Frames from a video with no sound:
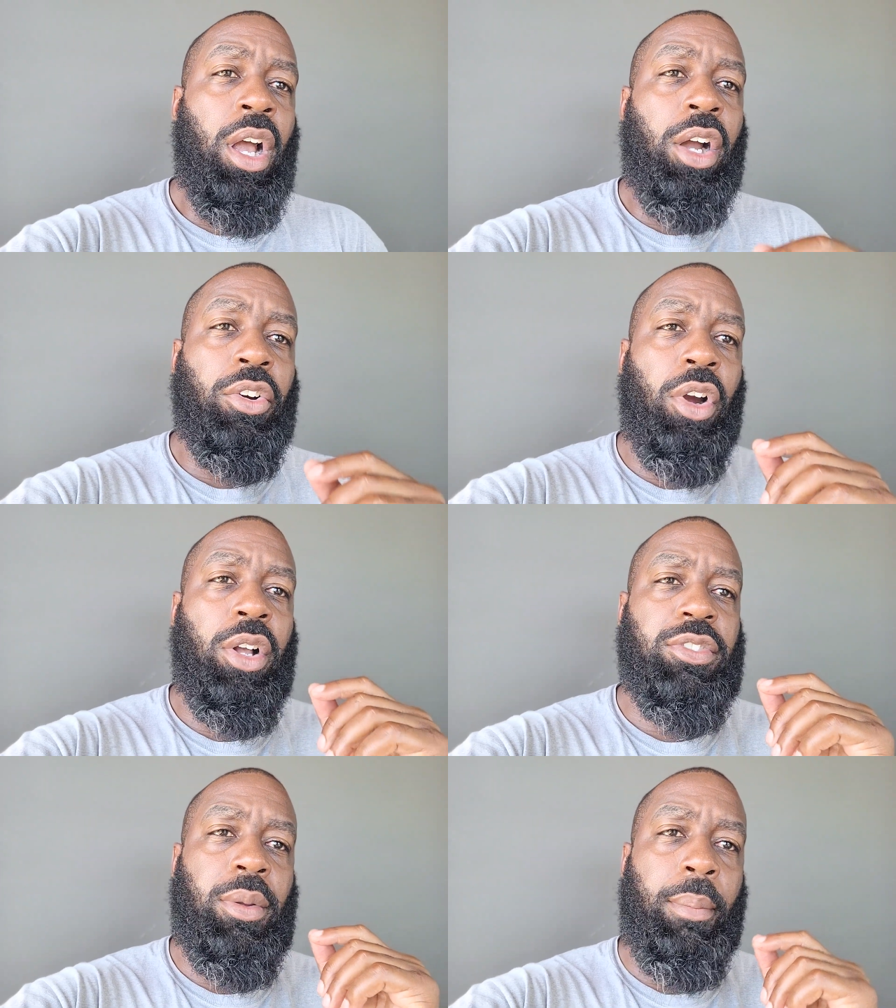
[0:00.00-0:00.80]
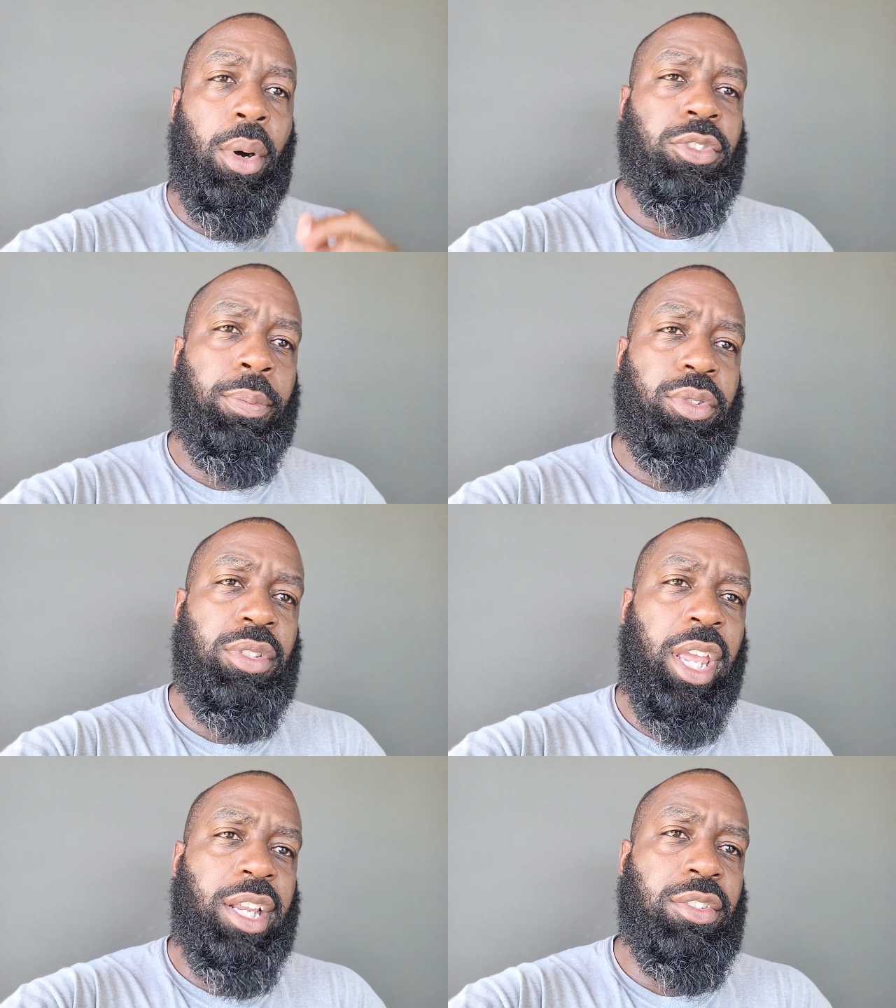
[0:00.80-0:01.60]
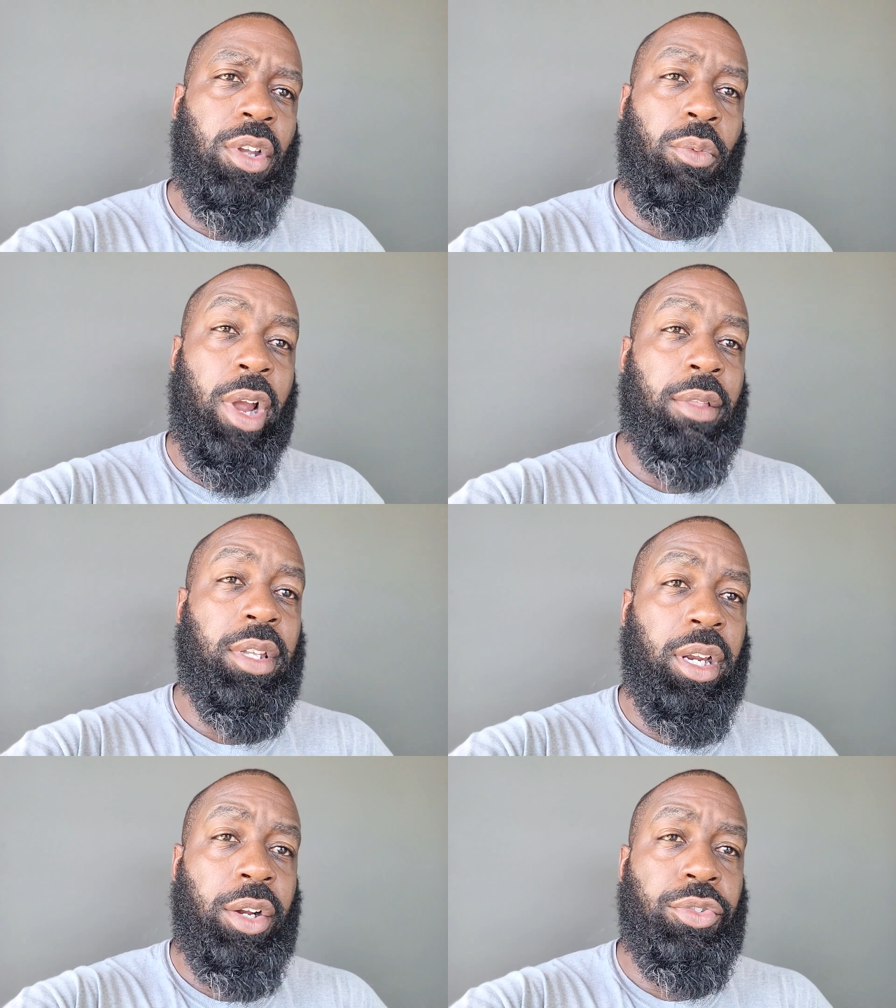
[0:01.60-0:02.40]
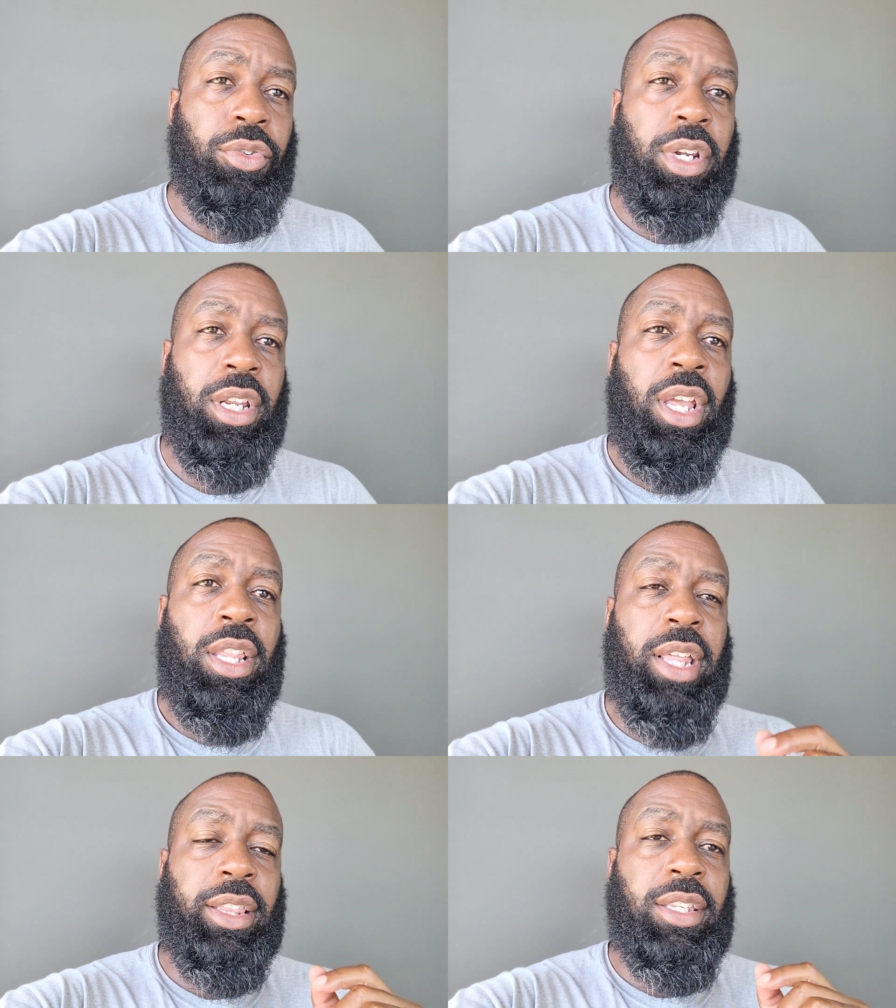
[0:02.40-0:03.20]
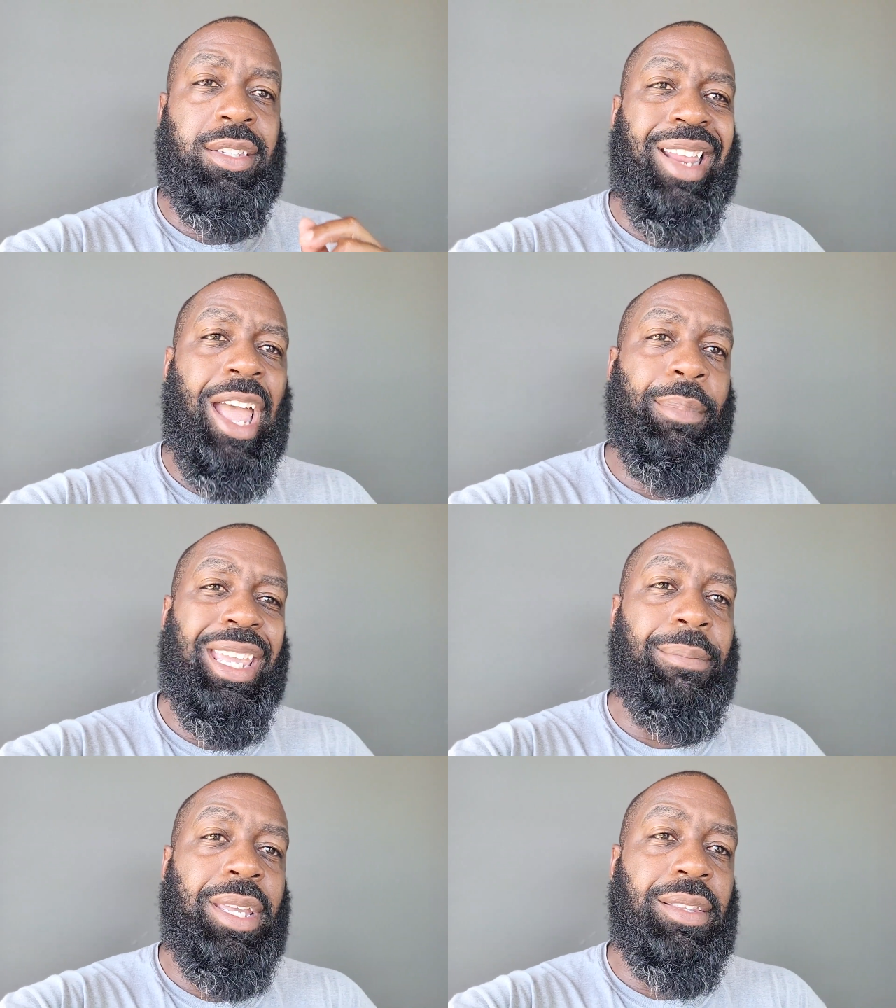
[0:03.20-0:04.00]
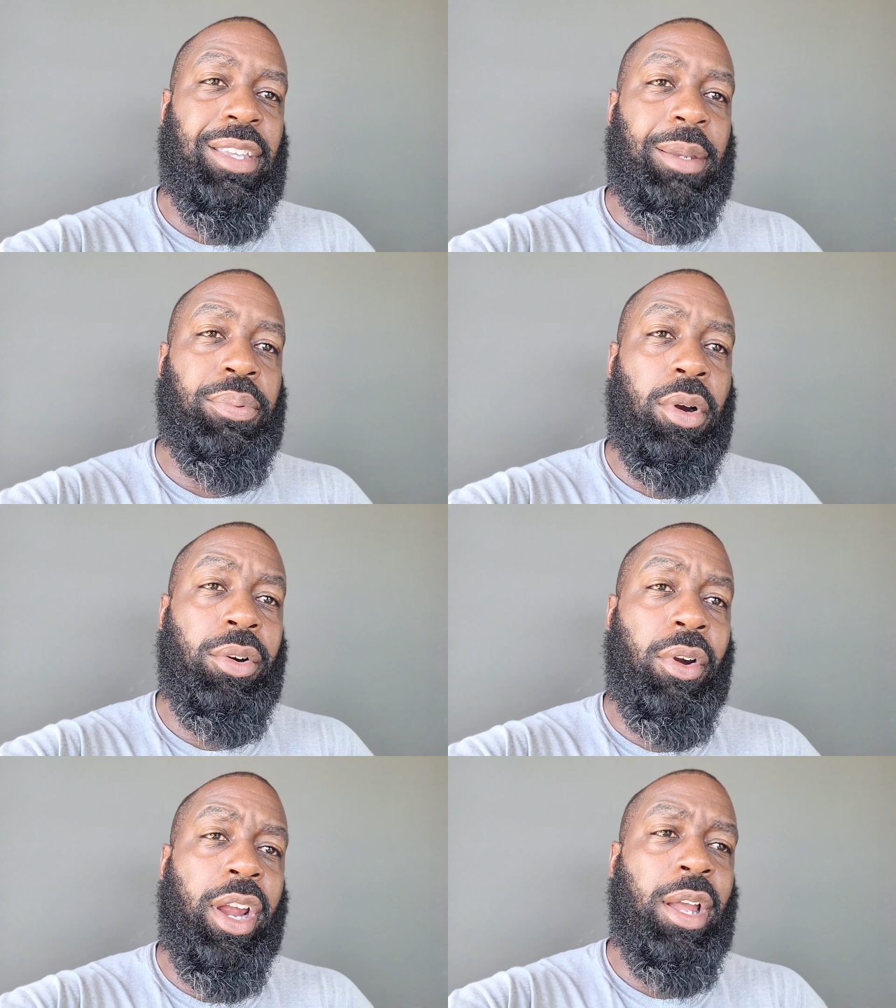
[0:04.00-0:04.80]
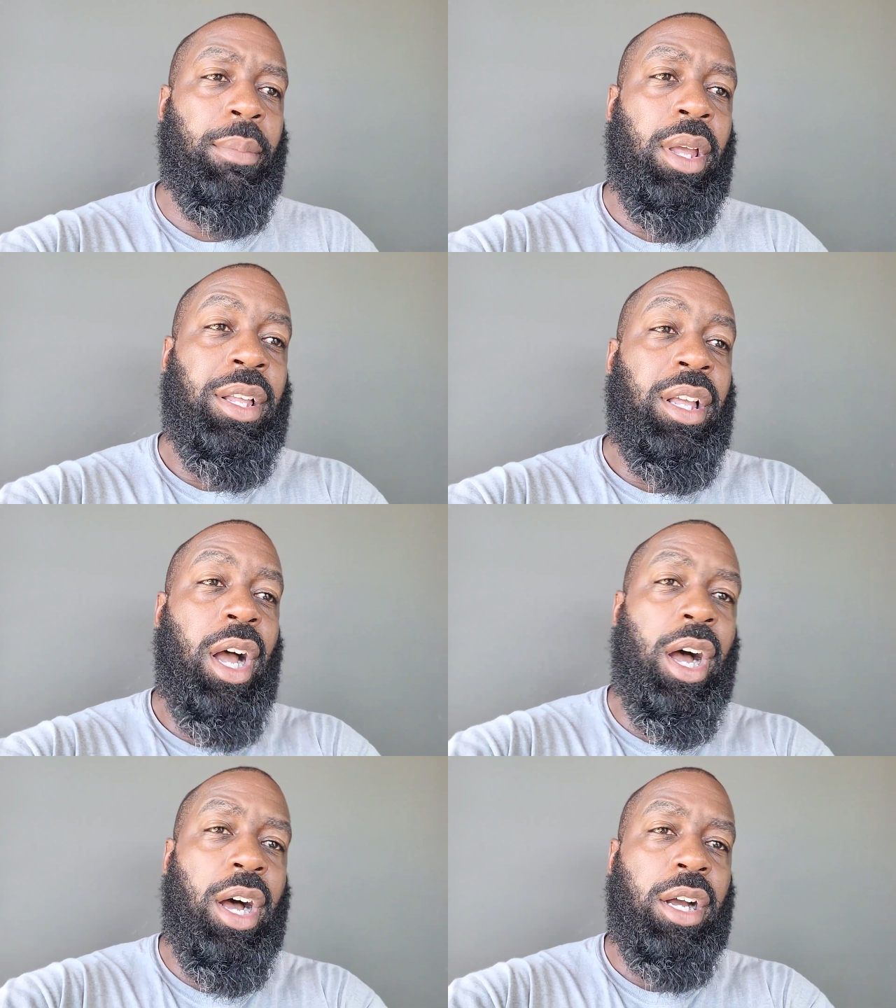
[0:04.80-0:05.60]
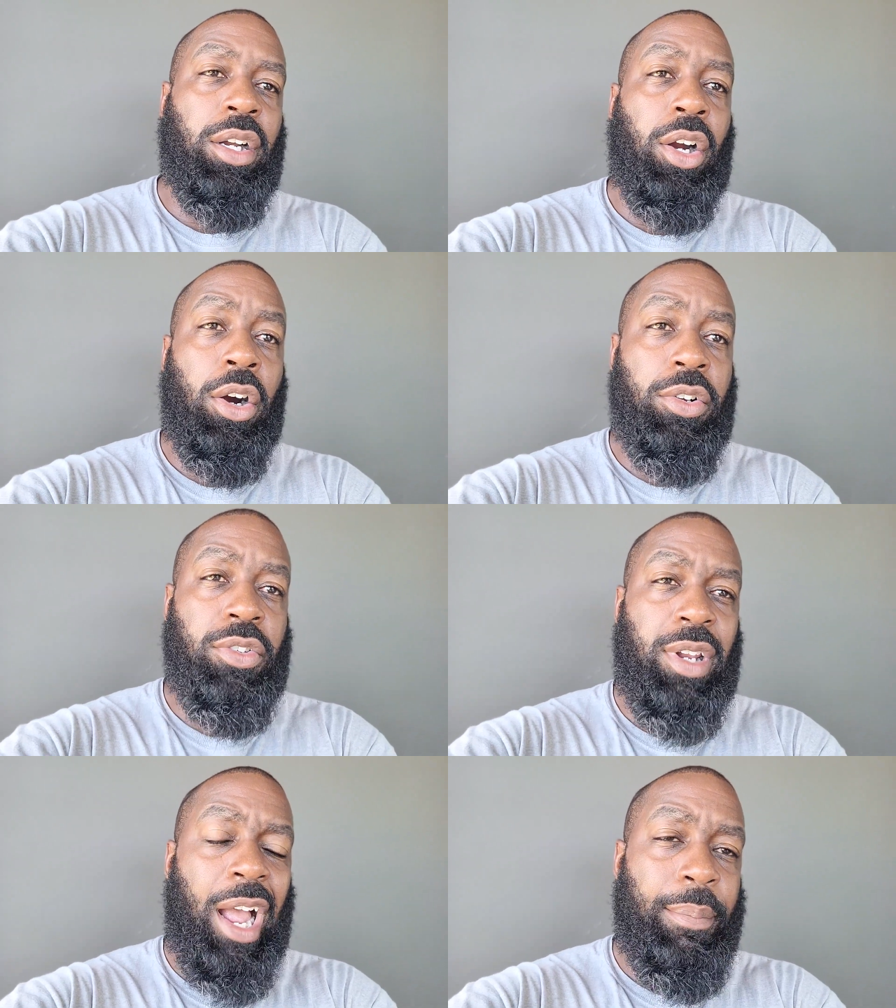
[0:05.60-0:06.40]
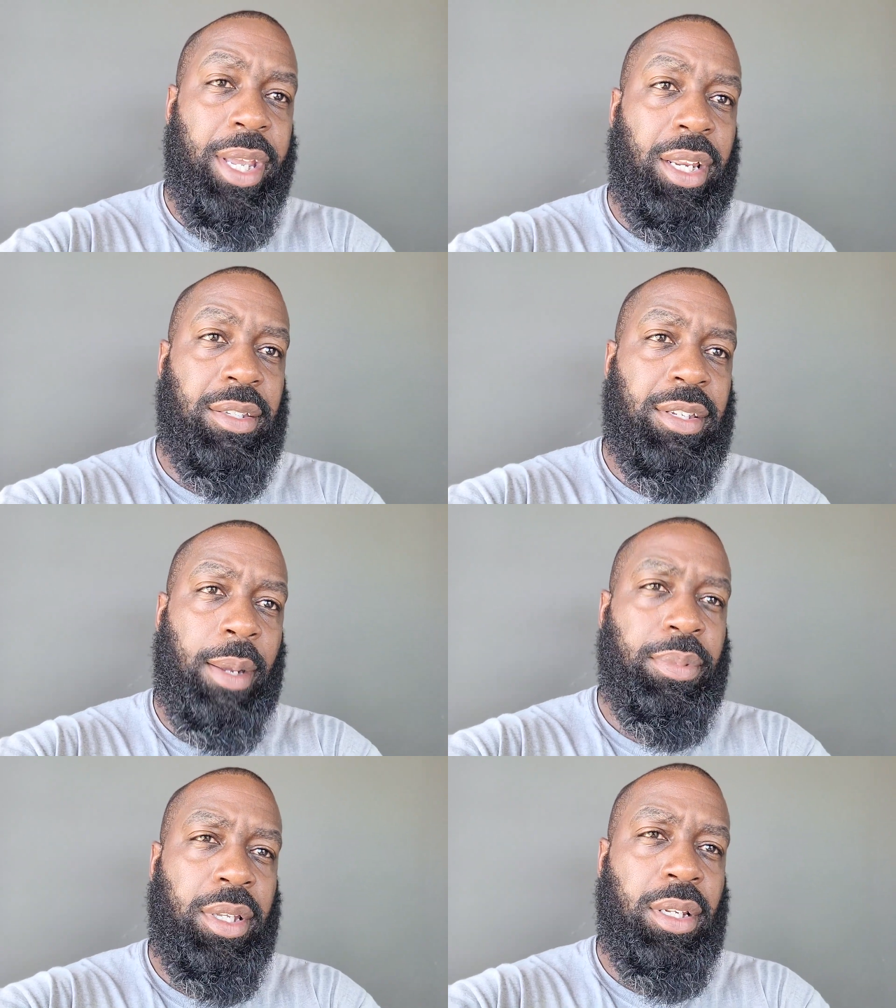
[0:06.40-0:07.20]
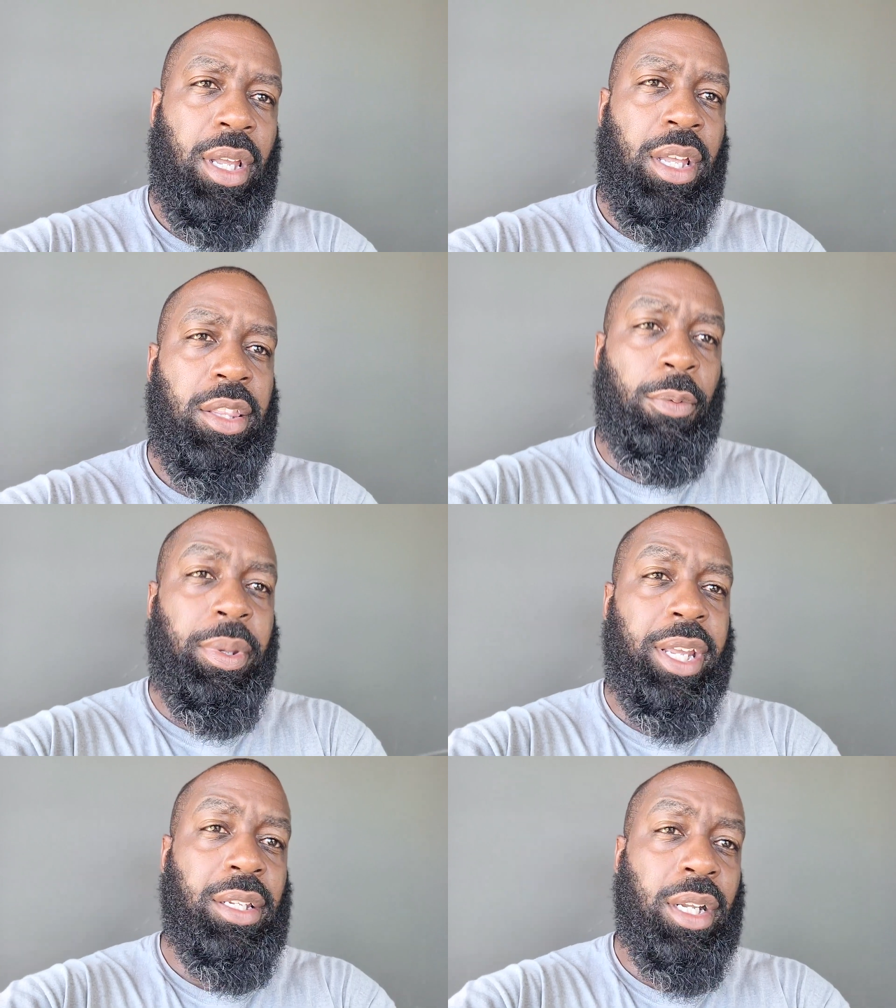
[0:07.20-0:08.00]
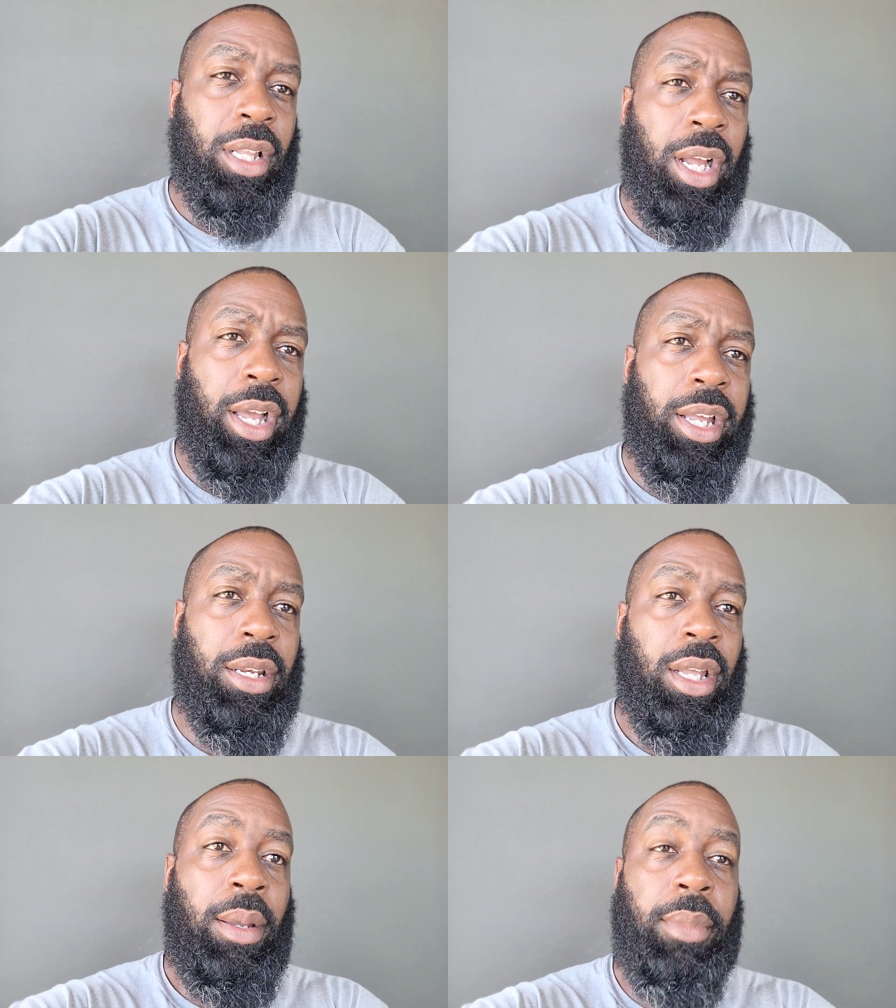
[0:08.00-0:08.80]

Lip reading: across multiple states around the country that the SNAP EBT program cards are not being accepted, they're being declined.